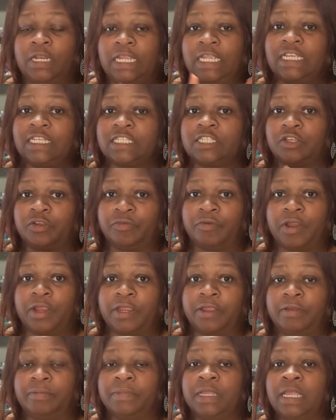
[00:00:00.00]

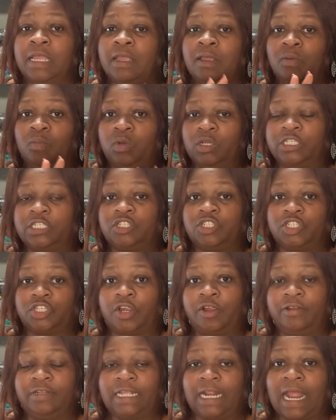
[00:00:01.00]
Instagram was the
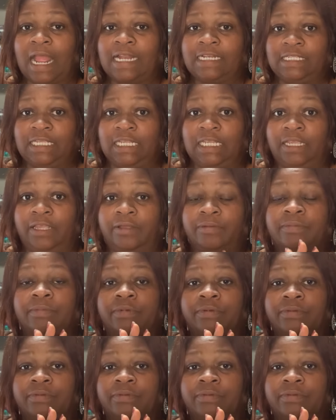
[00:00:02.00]
shirt that I did